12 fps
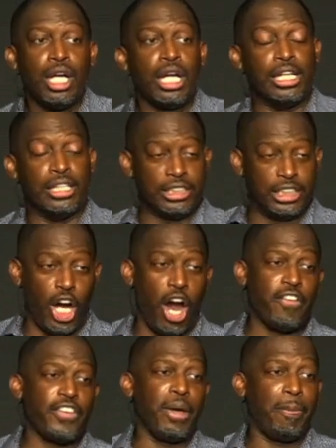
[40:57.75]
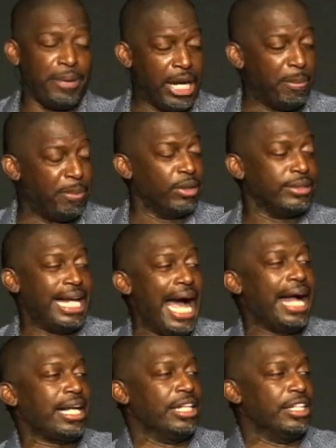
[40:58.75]
Conservative people
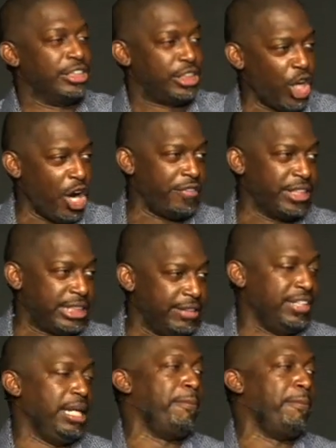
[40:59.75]
die conservatively